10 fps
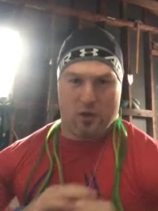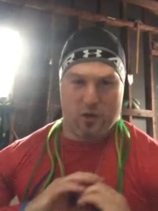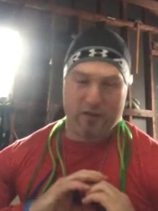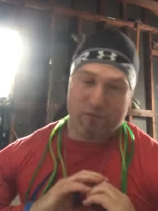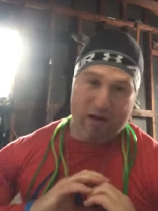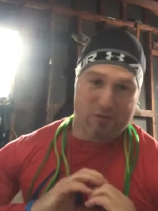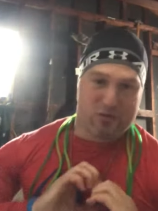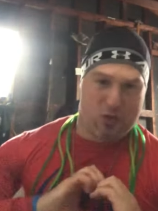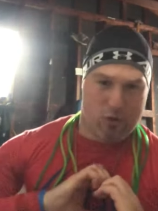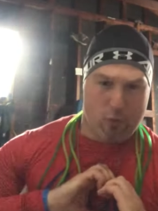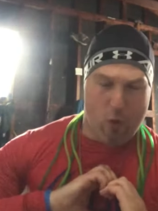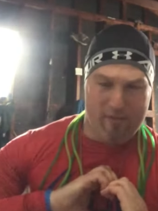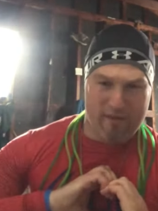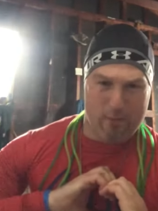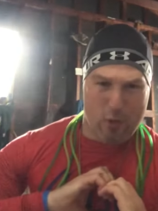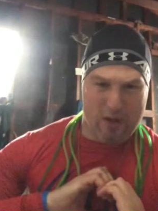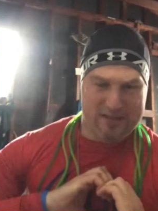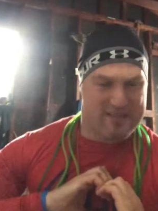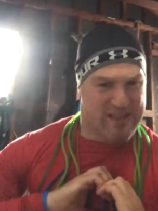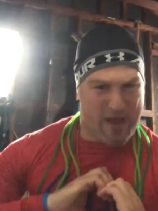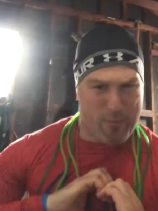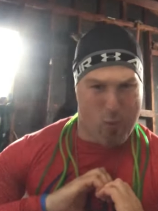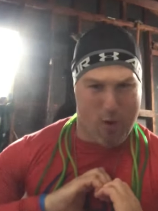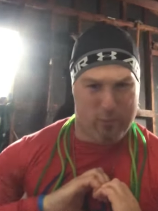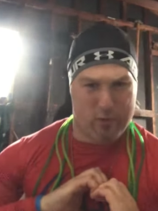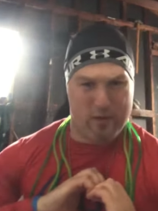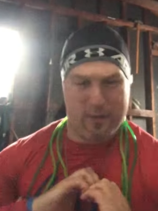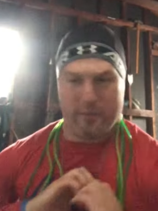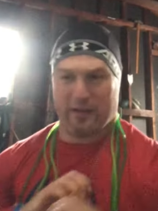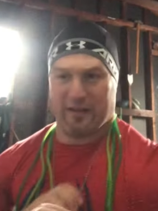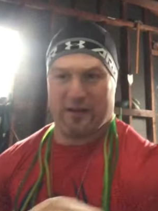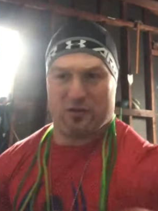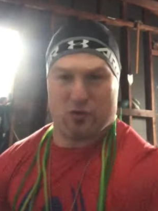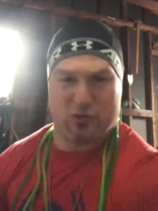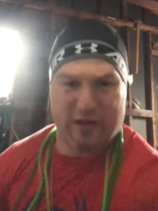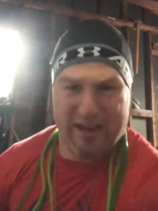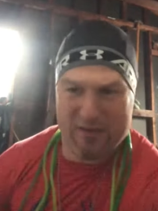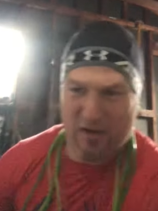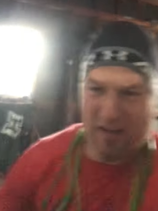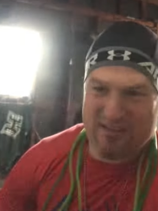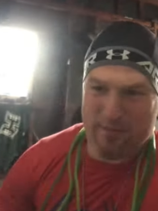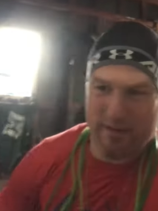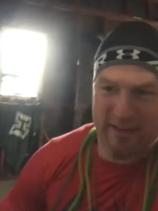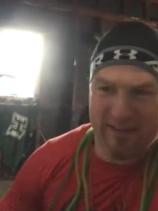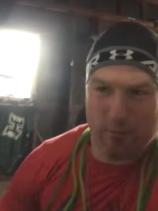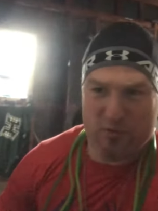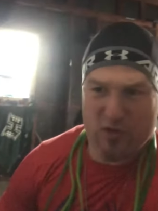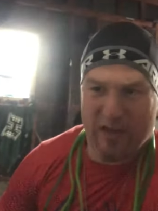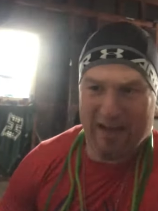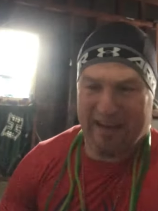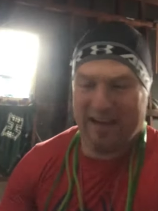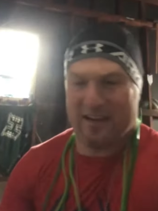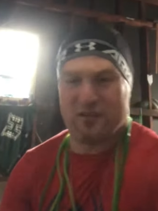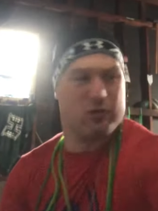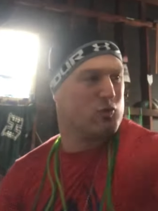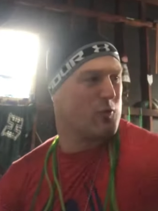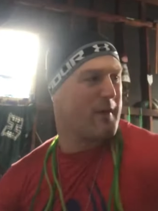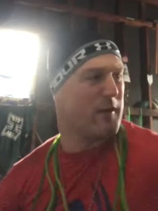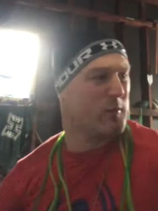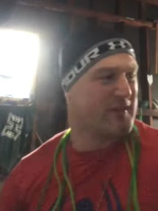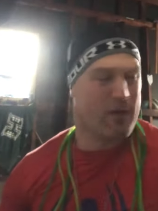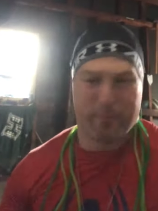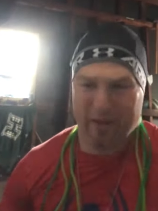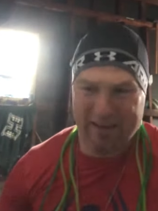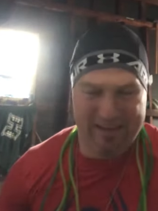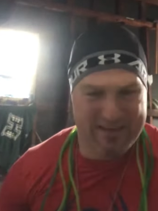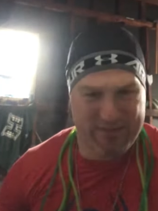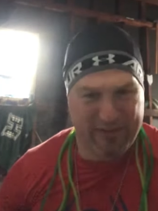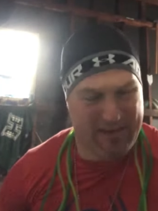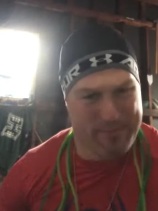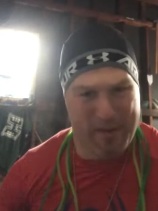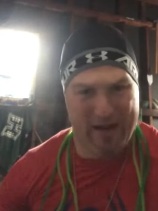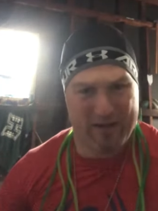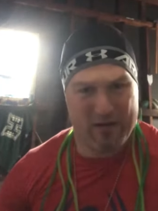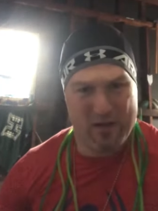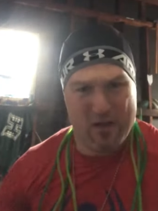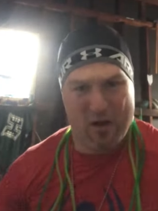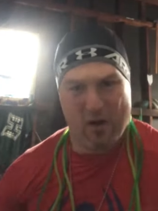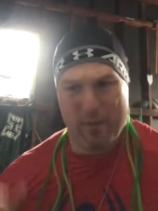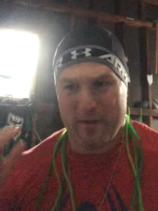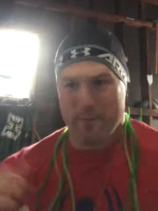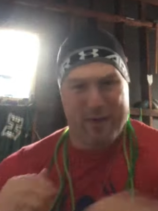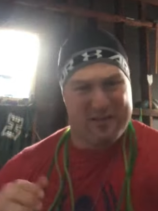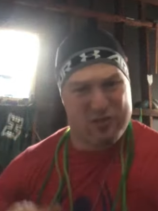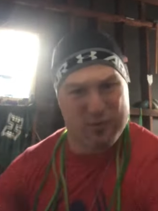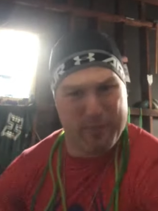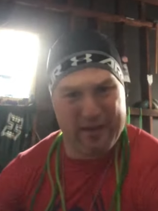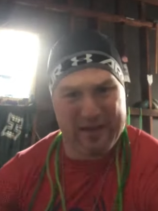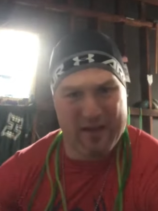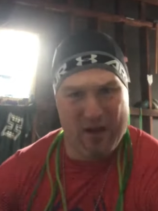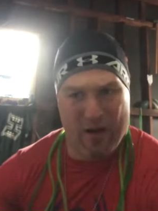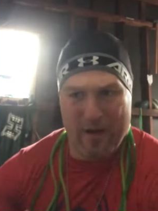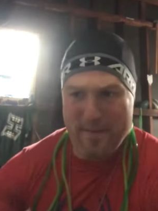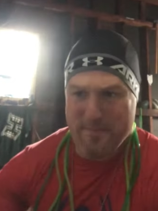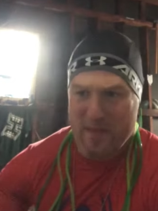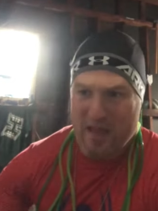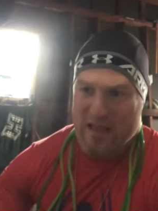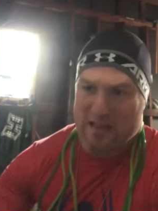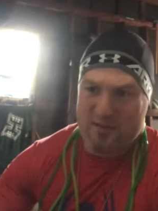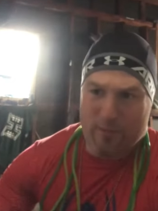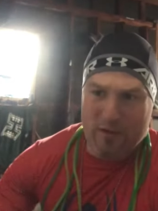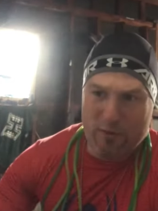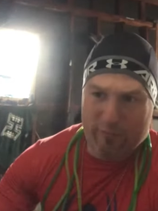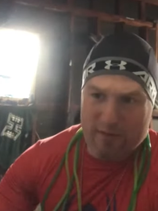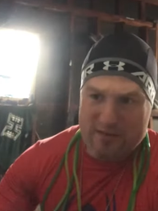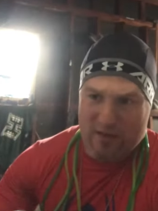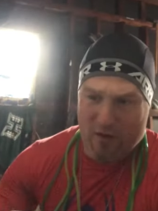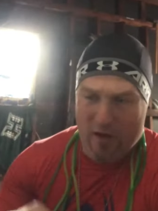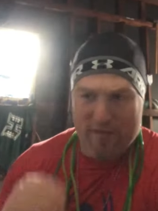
And routes, clogging your hearts, not marble. Be a leader till you can. Do not somebody dictate what you can and cannot do, no matter what their opinion is, forget about it, all right? Be the best you can be, all right? That's what I'm gonna do for my son, all right?